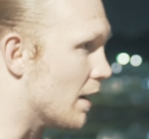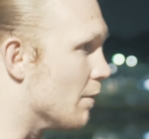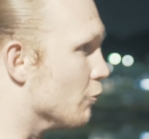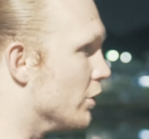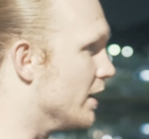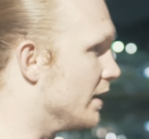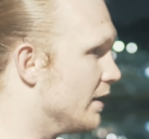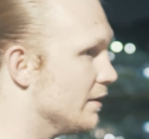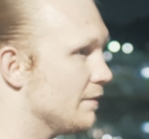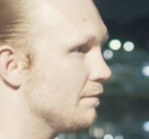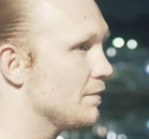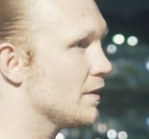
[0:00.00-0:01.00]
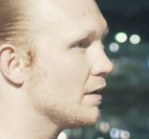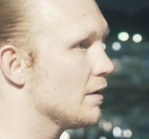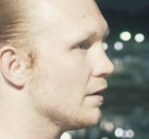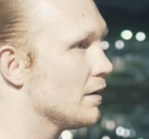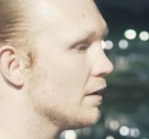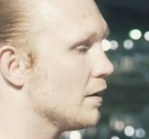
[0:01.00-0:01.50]
I'm ready
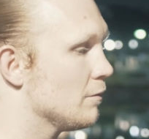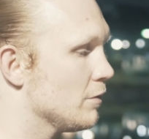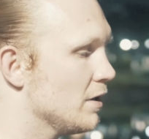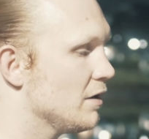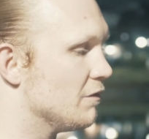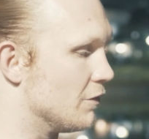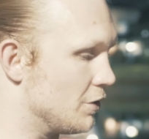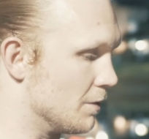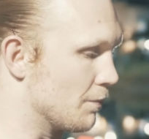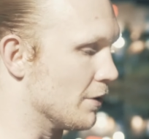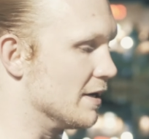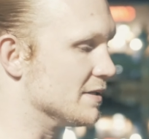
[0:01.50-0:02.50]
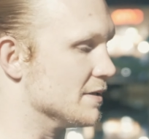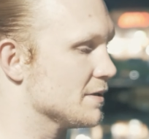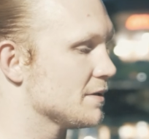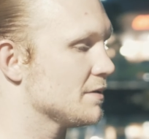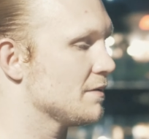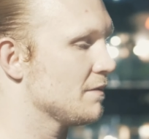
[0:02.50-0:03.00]
for your
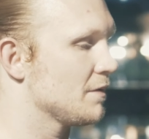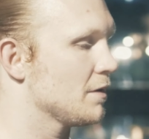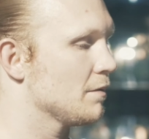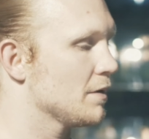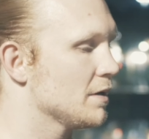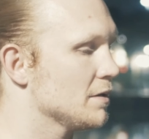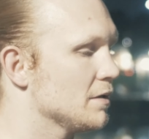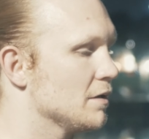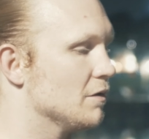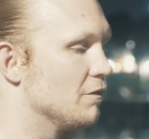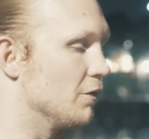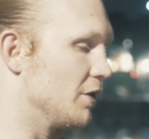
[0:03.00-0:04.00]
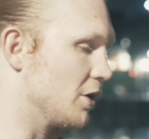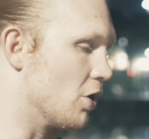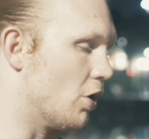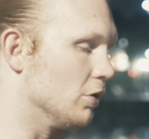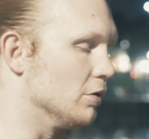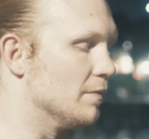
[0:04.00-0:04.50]
presence, for the
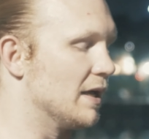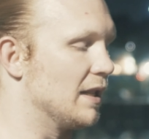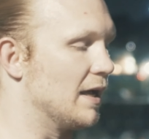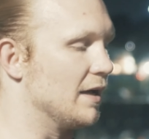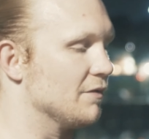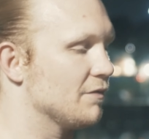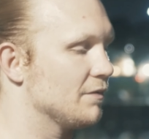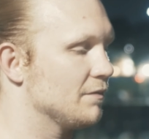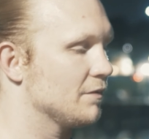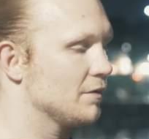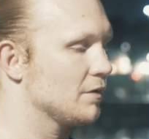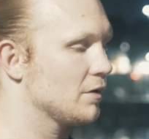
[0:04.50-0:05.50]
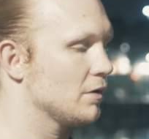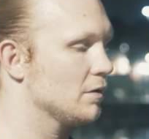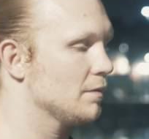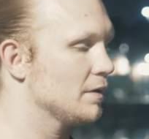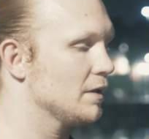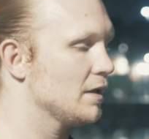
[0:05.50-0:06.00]
call on my life.
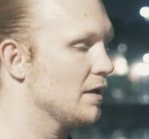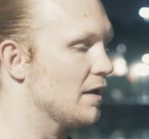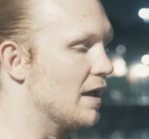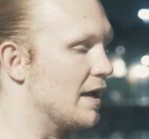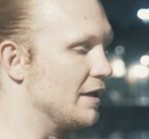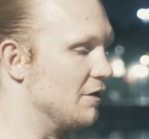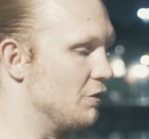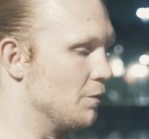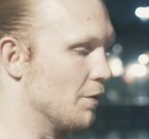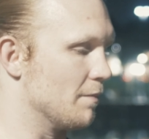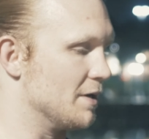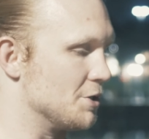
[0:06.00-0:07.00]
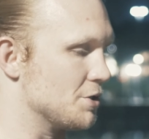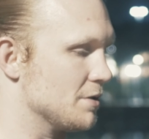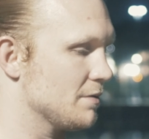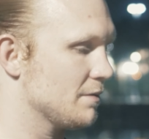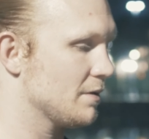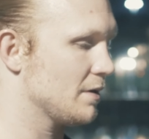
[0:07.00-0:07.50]
I give you permission
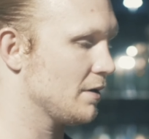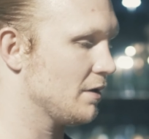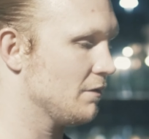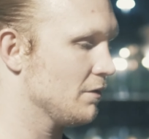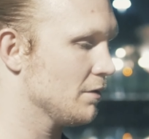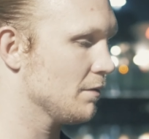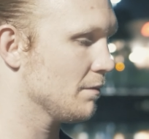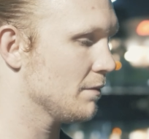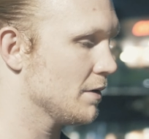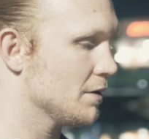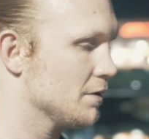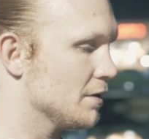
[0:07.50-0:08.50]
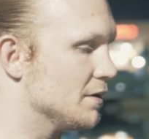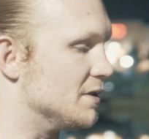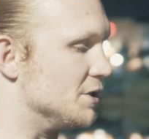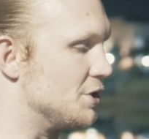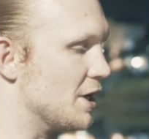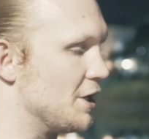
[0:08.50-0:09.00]

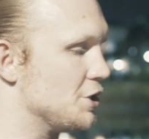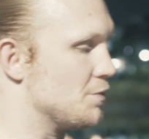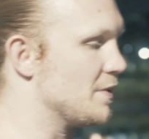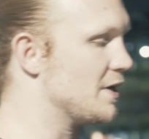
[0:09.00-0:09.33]
to change